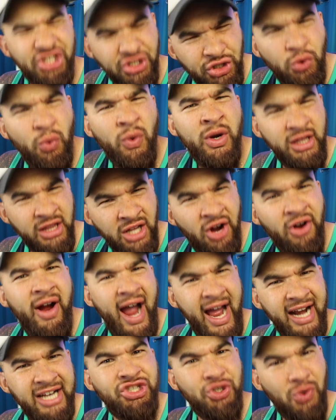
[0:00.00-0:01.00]
you want to learn
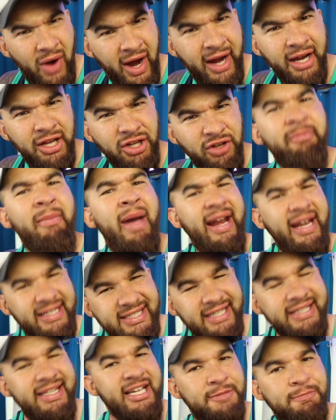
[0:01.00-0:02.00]
how to trade. You've made it
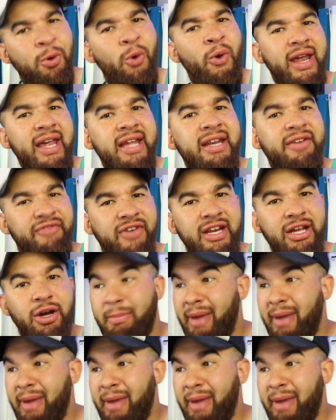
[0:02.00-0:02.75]
to this point in the video.